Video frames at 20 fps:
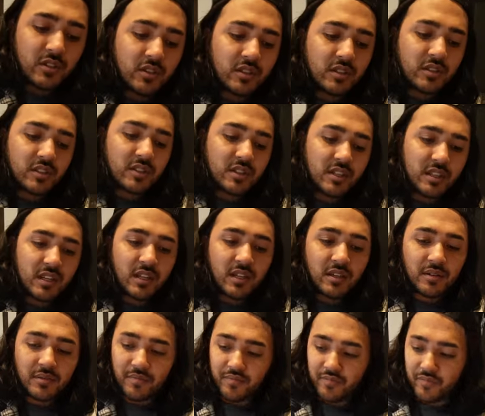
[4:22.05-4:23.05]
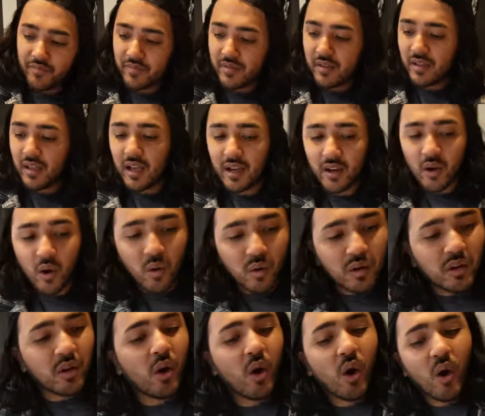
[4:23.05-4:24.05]
you can see, I go a
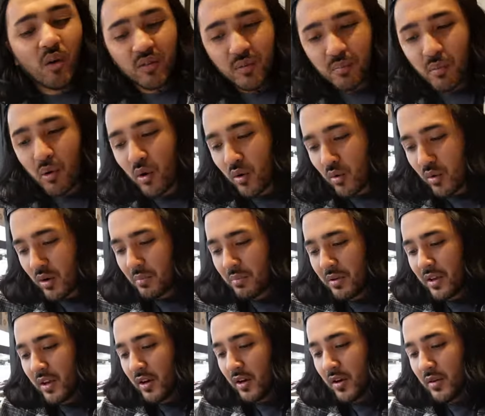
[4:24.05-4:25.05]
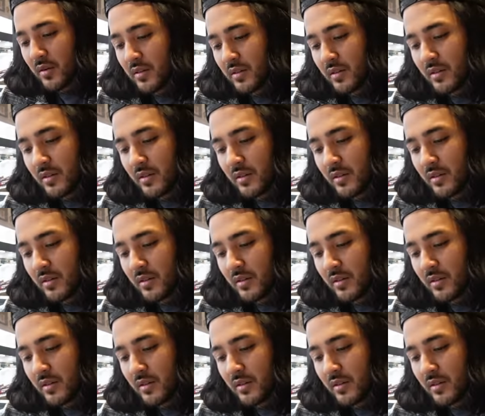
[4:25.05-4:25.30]
little overboard when I'm here.